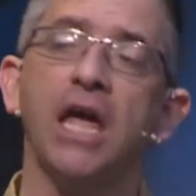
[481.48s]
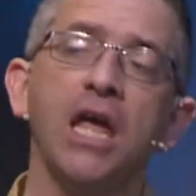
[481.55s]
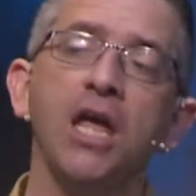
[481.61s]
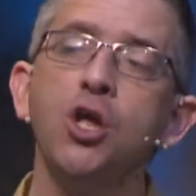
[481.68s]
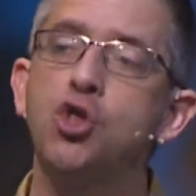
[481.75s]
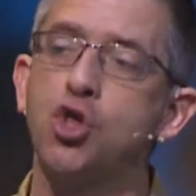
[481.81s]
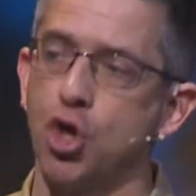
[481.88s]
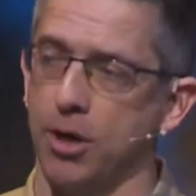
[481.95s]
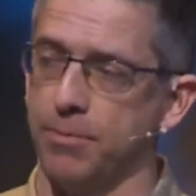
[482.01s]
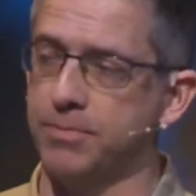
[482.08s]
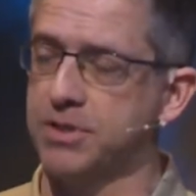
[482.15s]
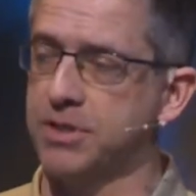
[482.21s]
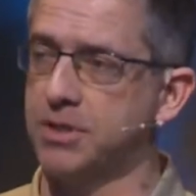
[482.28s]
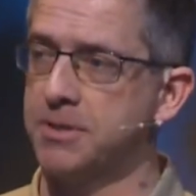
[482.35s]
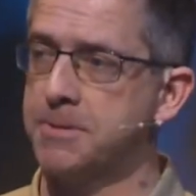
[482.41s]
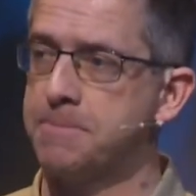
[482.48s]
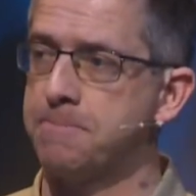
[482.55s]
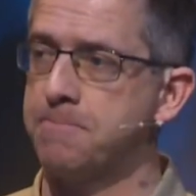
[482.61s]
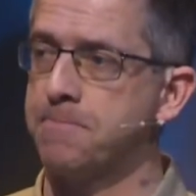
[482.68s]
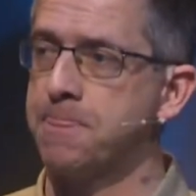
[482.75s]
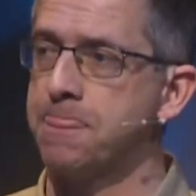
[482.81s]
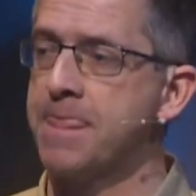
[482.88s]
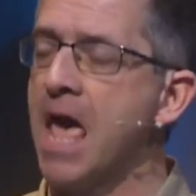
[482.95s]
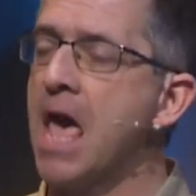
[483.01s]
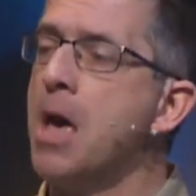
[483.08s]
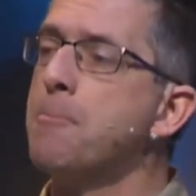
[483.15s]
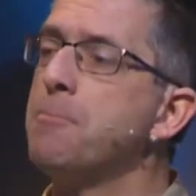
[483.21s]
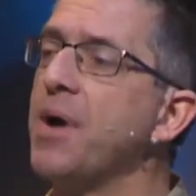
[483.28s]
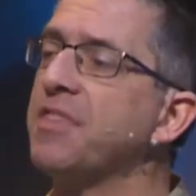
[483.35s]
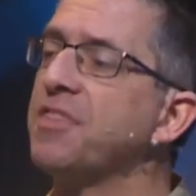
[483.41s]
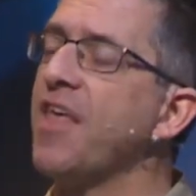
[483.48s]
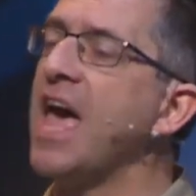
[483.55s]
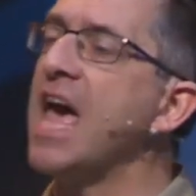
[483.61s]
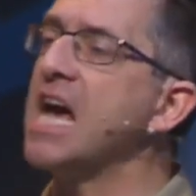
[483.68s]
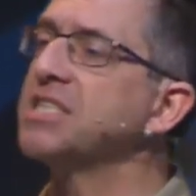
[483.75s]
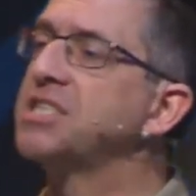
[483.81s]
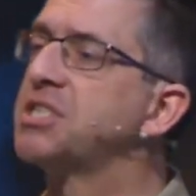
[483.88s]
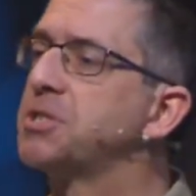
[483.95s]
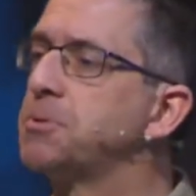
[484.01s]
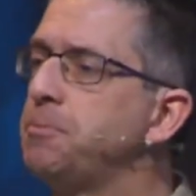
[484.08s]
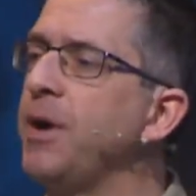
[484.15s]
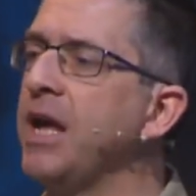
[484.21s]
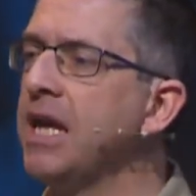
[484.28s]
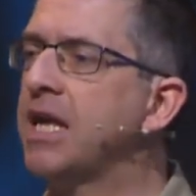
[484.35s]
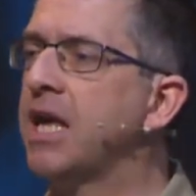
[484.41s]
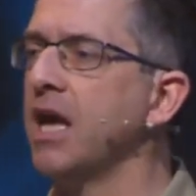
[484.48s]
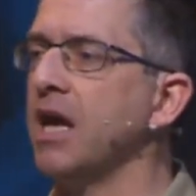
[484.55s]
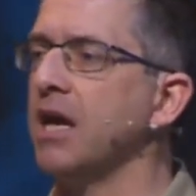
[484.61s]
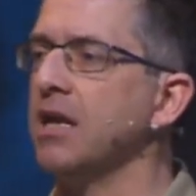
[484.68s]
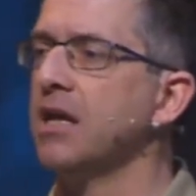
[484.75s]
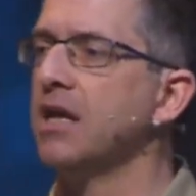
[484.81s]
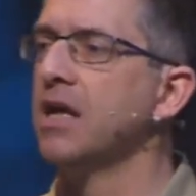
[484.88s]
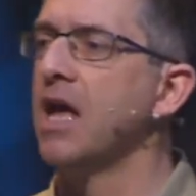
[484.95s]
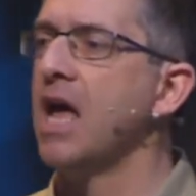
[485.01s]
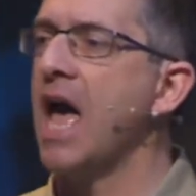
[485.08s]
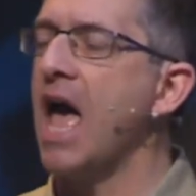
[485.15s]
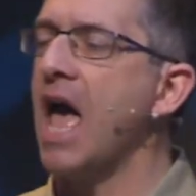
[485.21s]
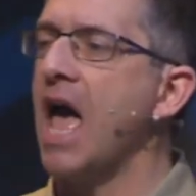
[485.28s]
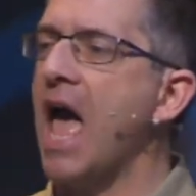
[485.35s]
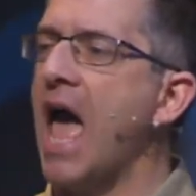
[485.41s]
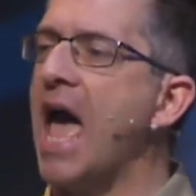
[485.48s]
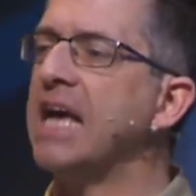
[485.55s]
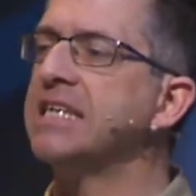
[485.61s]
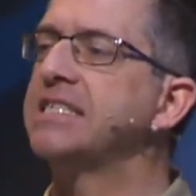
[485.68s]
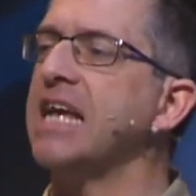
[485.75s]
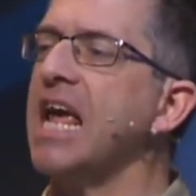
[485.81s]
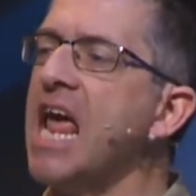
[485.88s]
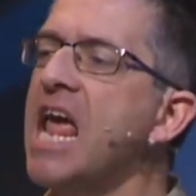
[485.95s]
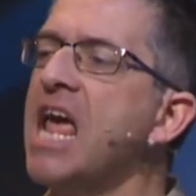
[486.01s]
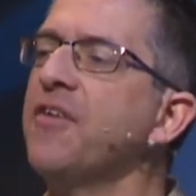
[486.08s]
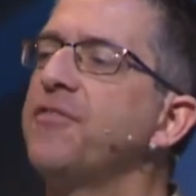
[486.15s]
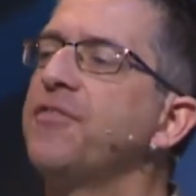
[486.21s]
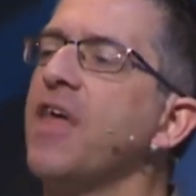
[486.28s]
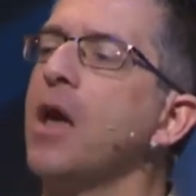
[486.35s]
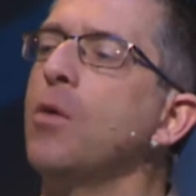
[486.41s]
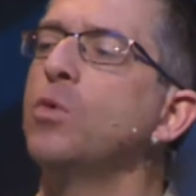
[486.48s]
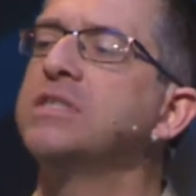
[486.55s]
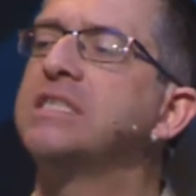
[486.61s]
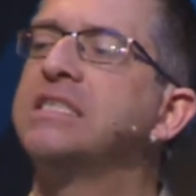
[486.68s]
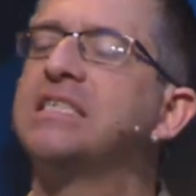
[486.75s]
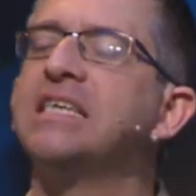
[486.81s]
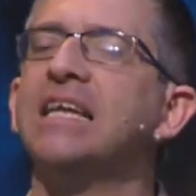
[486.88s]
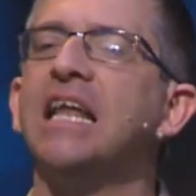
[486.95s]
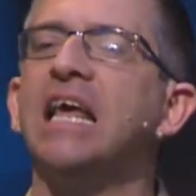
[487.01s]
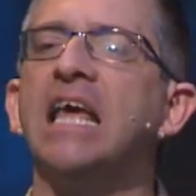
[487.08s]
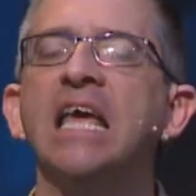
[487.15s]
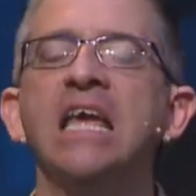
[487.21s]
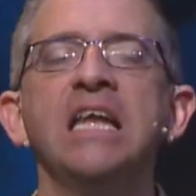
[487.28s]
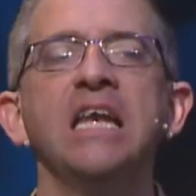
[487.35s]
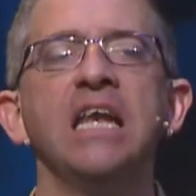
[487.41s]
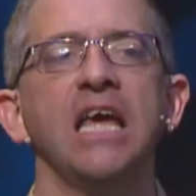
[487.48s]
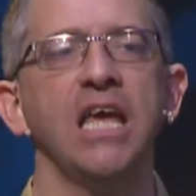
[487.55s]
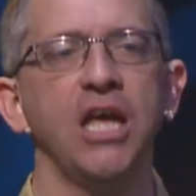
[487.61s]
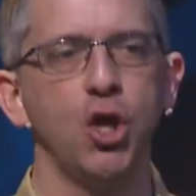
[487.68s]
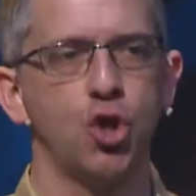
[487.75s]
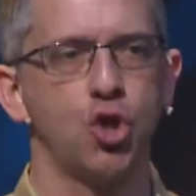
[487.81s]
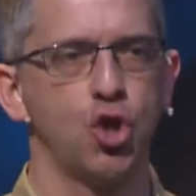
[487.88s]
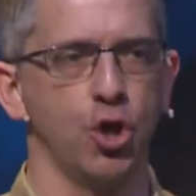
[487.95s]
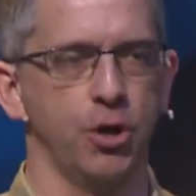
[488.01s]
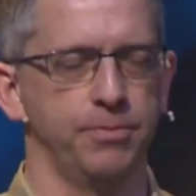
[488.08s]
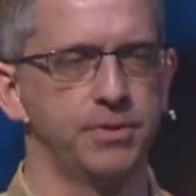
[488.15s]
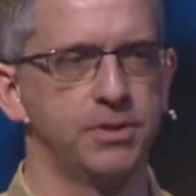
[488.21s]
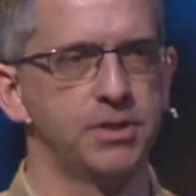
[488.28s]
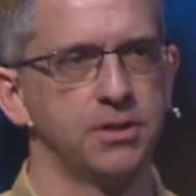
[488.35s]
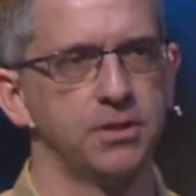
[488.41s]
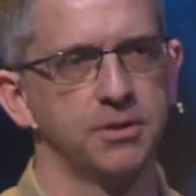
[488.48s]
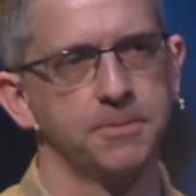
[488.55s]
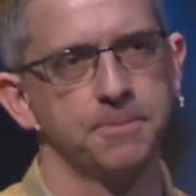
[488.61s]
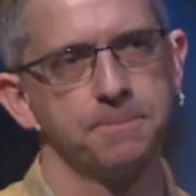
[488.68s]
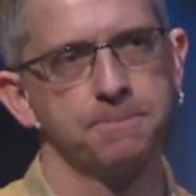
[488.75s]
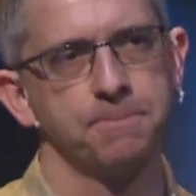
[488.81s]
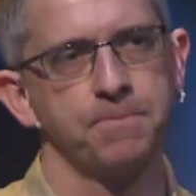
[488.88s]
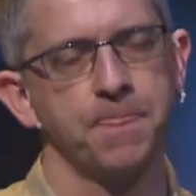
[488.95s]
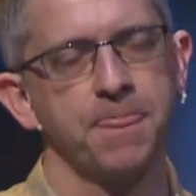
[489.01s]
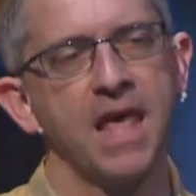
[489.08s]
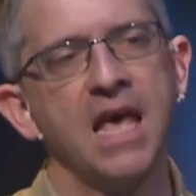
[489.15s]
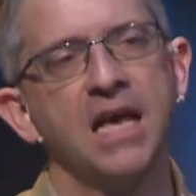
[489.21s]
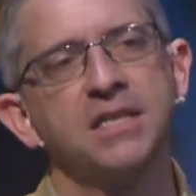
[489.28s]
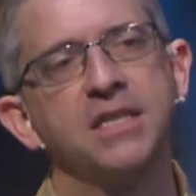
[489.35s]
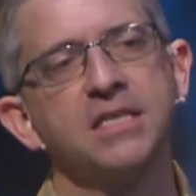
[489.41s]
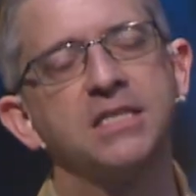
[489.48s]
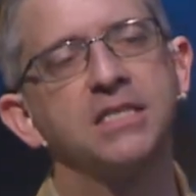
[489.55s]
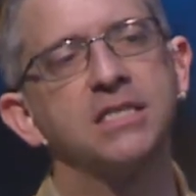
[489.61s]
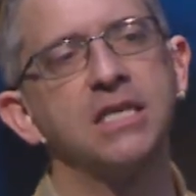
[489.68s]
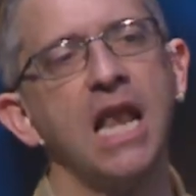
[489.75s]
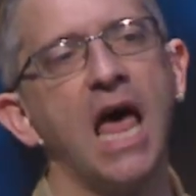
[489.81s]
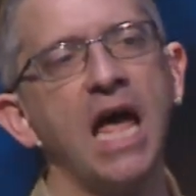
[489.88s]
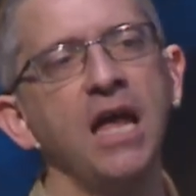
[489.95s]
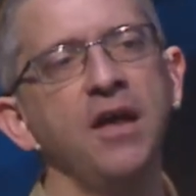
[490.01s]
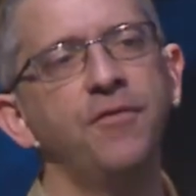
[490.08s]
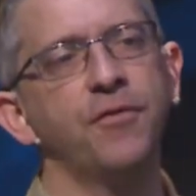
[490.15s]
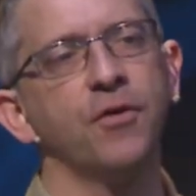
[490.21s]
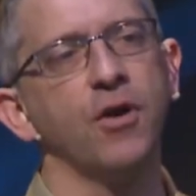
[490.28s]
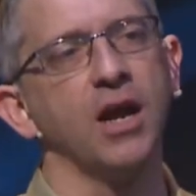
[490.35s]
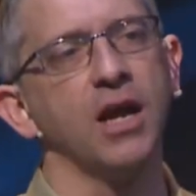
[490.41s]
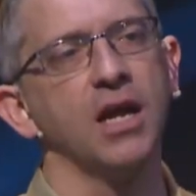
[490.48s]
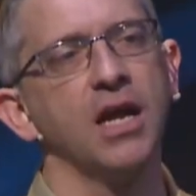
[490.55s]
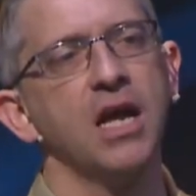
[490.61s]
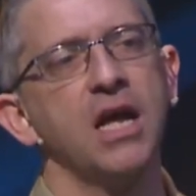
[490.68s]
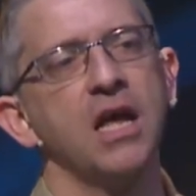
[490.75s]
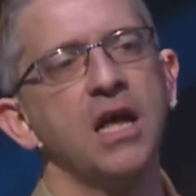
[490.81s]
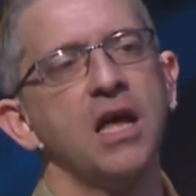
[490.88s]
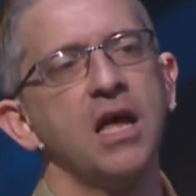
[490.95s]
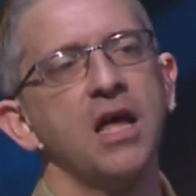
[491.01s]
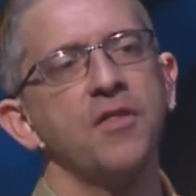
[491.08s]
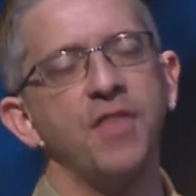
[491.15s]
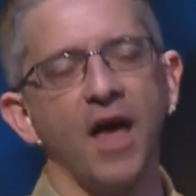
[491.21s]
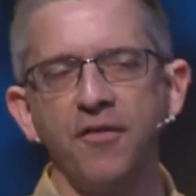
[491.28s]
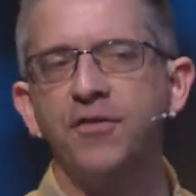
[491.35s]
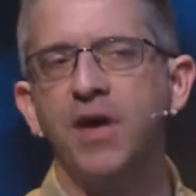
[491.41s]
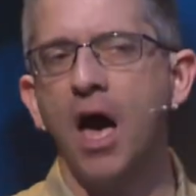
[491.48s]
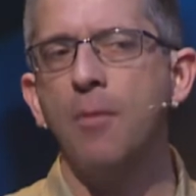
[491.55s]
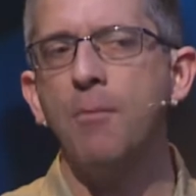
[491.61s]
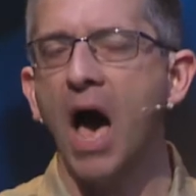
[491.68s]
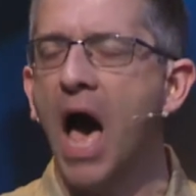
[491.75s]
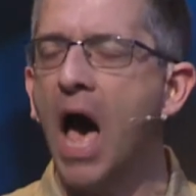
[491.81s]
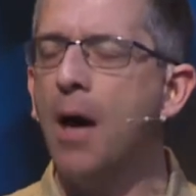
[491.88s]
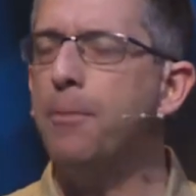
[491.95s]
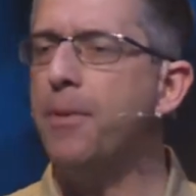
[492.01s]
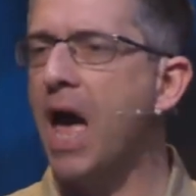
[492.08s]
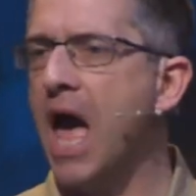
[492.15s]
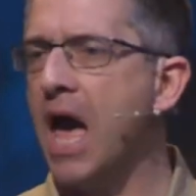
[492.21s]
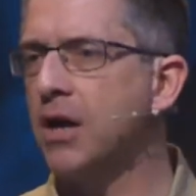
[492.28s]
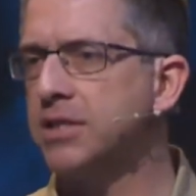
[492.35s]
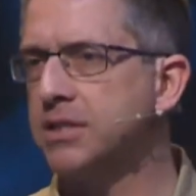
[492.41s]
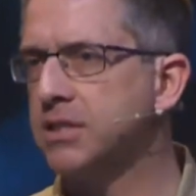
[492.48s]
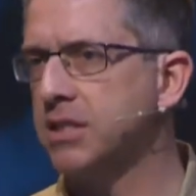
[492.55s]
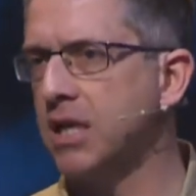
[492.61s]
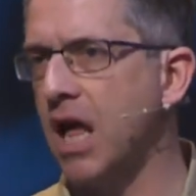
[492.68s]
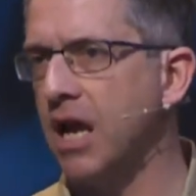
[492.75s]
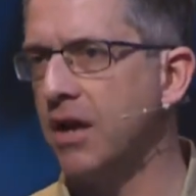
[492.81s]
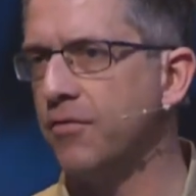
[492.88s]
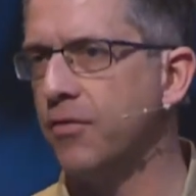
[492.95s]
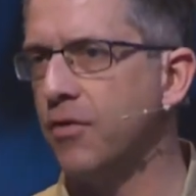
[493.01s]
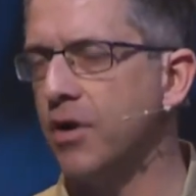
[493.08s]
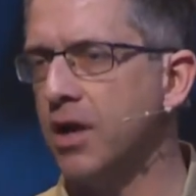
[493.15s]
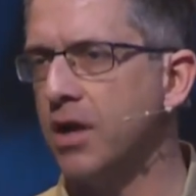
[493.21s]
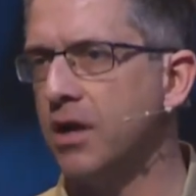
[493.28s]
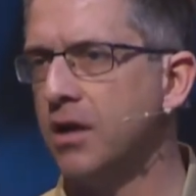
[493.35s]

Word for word: Egypt, but they are speaking as if they were still in Egypt. The slavery, they've come up out of slavery,